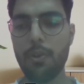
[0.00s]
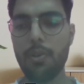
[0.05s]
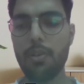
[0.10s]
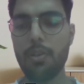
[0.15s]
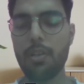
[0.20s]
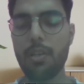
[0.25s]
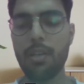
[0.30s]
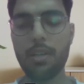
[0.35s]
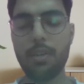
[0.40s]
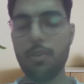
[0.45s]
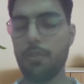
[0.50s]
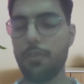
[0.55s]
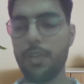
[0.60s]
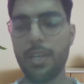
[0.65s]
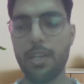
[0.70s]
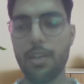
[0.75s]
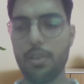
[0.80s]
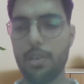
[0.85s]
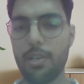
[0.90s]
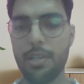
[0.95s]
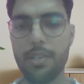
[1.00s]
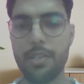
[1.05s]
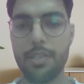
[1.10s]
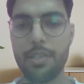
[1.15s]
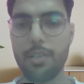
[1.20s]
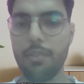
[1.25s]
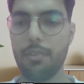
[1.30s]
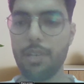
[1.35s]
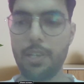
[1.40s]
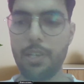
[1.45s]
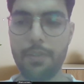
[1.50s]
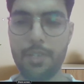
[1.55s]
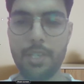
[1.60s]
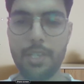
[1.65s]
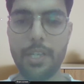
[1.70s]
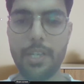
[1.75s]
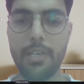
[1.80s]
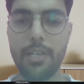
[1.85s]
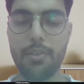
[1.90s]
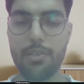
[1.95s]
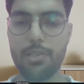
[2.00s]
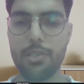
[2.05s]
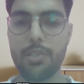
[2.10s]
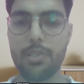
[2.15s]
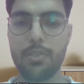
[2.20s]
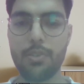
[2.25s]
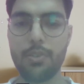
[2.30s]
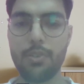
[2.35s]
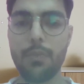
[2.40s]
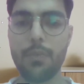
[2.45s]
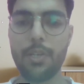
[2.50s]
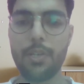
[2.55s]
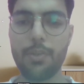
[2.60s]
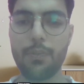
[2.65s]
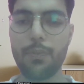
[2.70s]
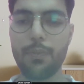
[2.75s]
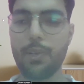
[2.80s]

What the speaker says: for no, we are not leveraging any auto scaling group as of